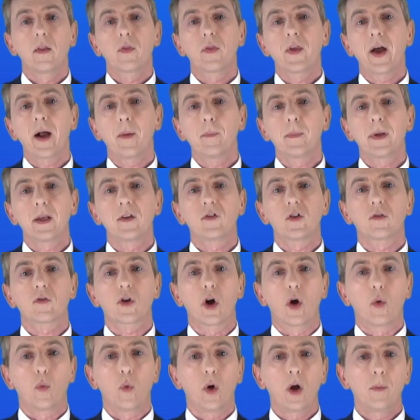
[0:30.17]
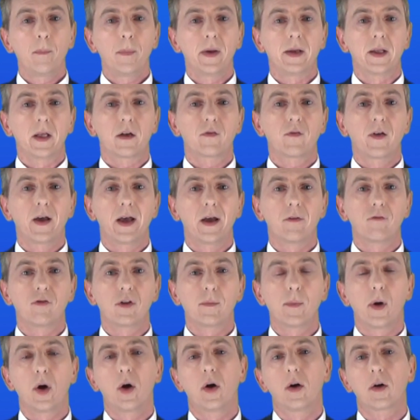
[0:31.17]
That means you've got one minute for
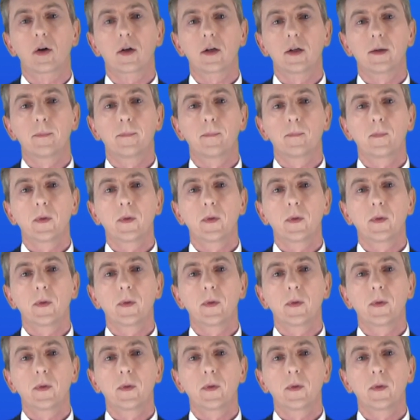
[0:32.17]
every mark.